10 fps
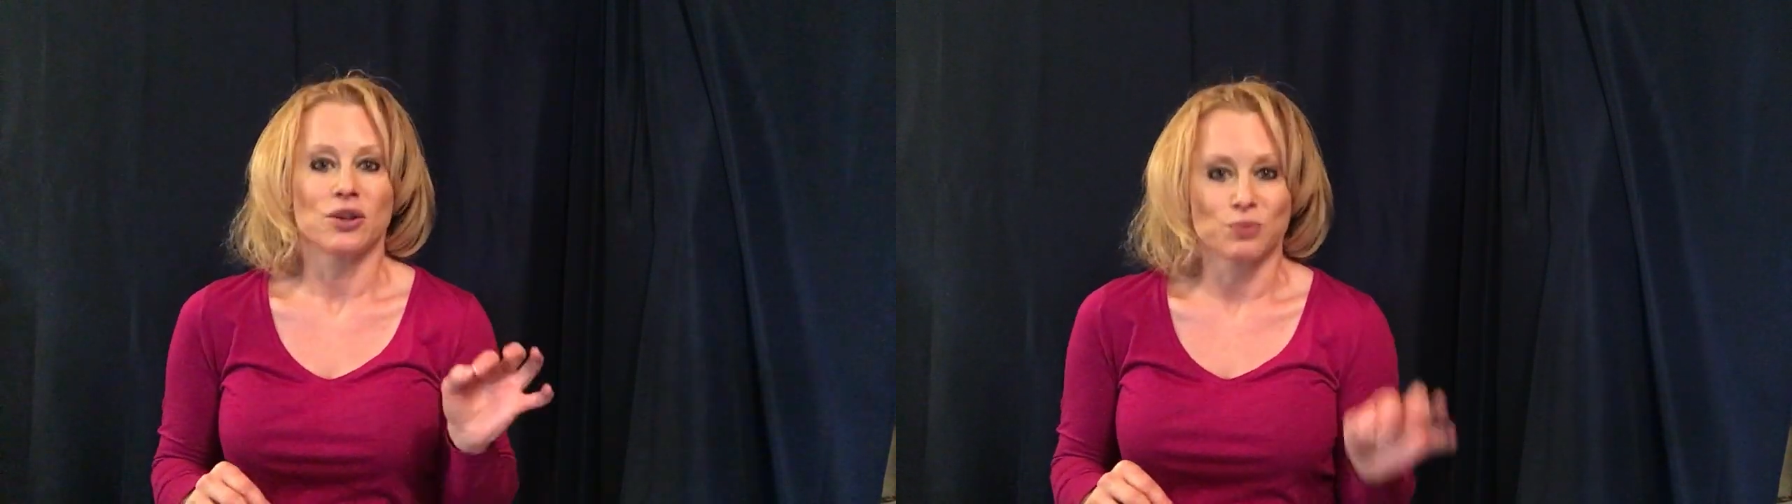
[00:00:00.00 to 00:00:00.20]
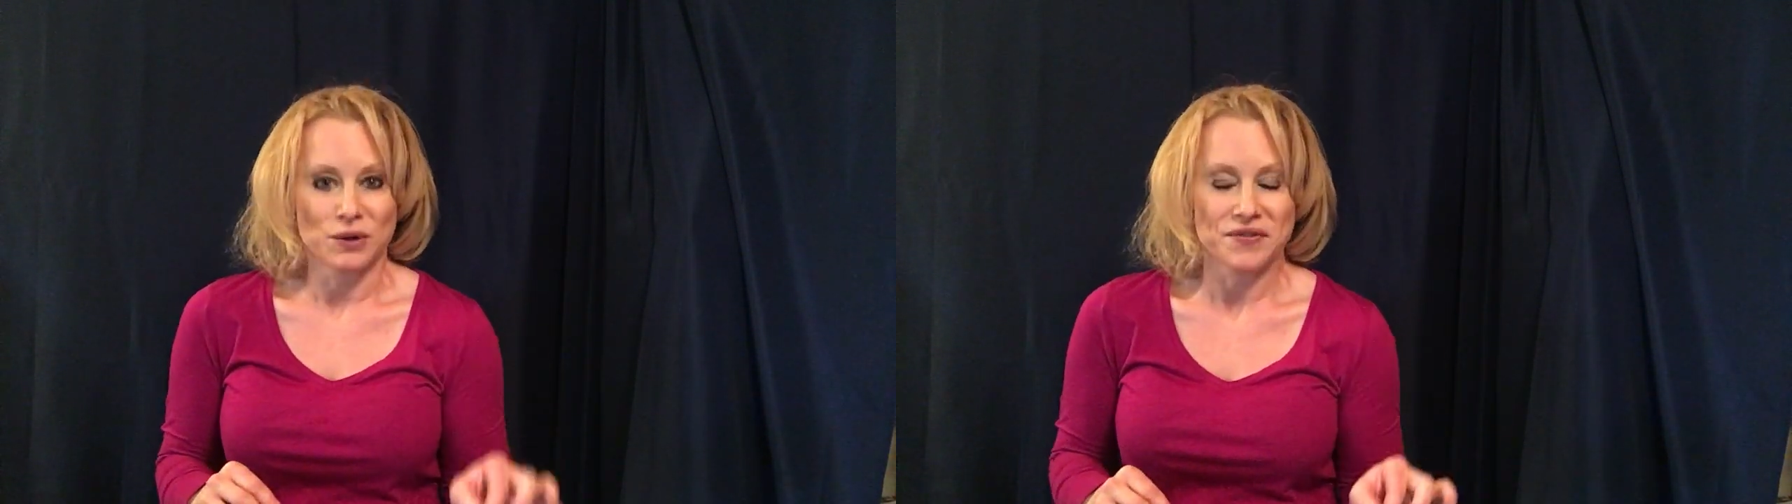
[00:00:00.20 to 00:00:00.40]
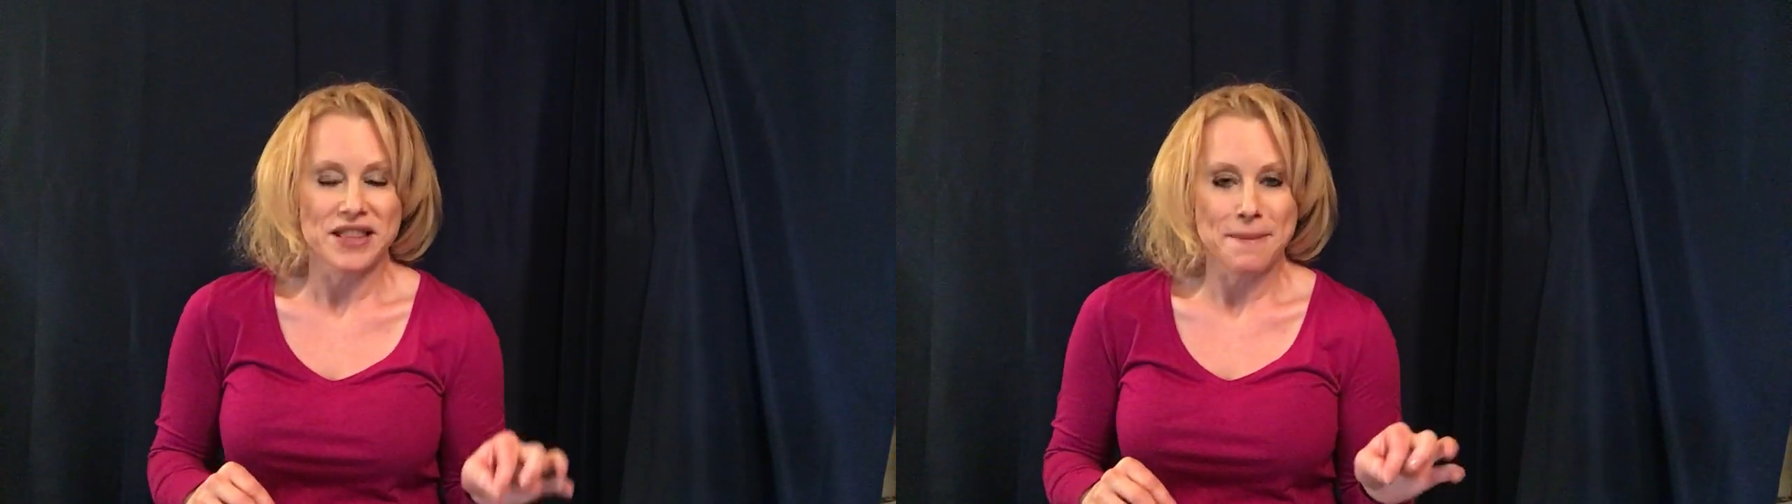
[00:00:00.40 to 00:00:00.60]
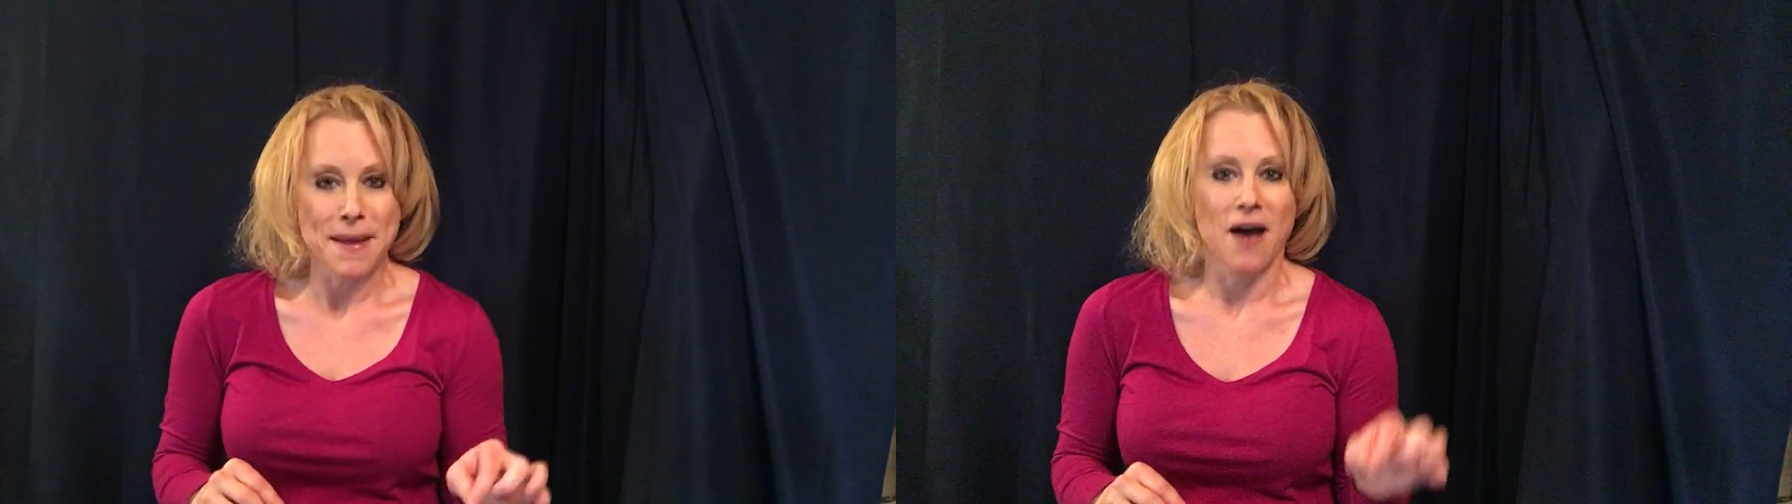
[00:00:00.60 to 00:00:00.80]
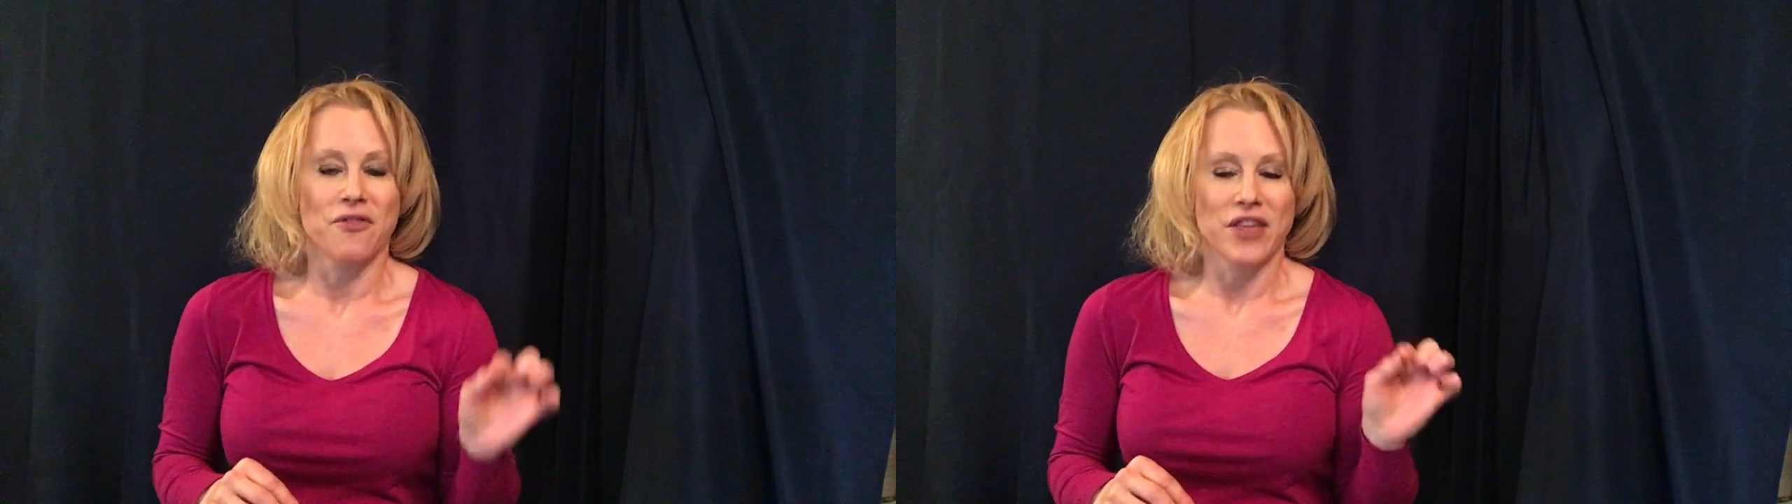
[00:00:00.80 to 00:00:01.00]
the roof of the
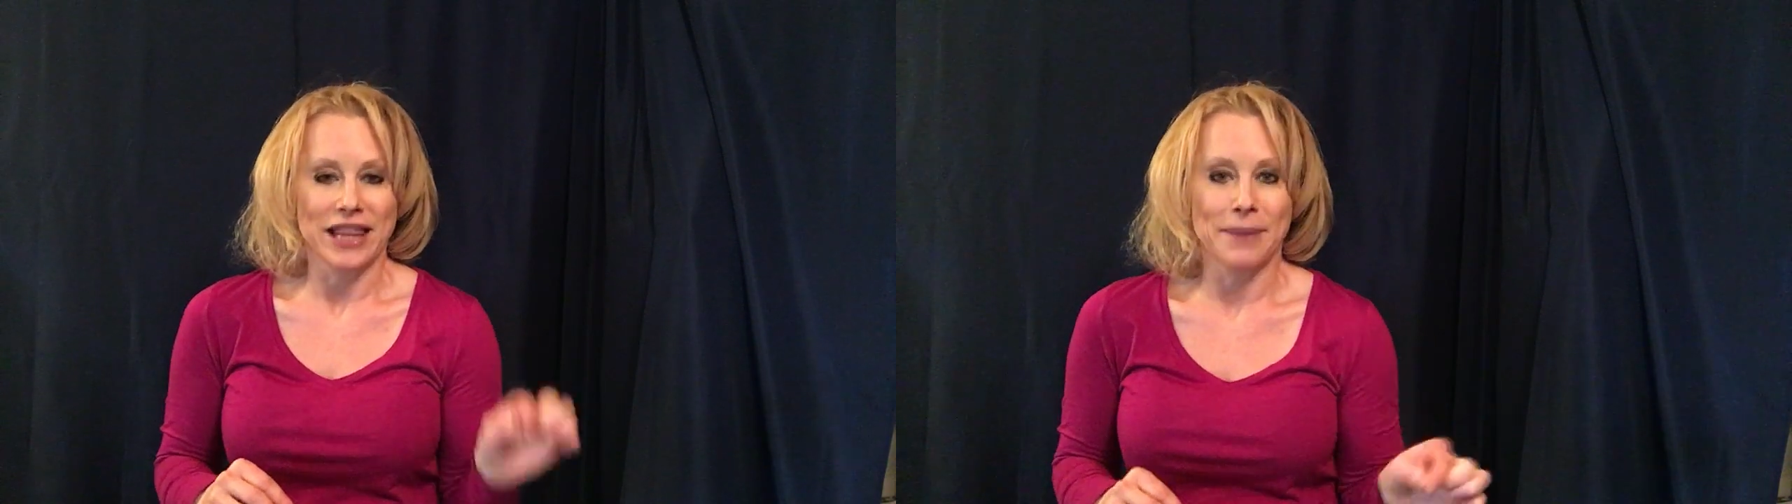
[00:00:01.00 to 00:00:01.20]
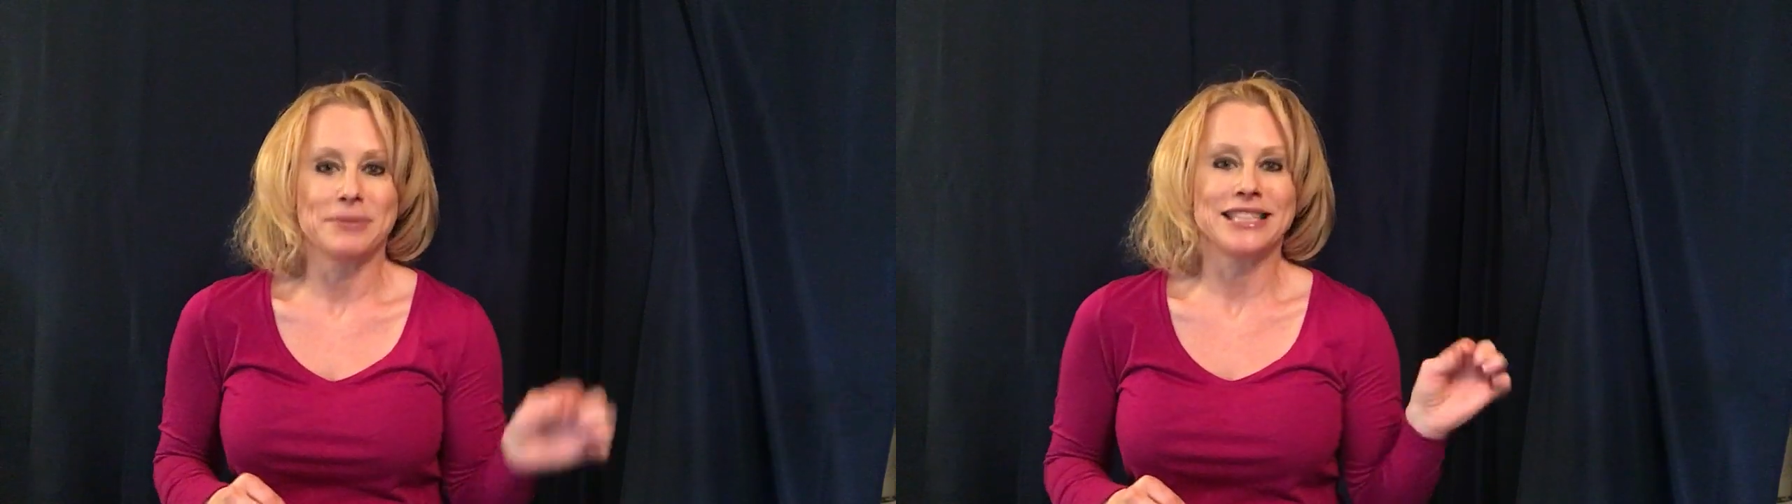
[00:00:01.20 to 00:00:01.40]
mouth, the lips,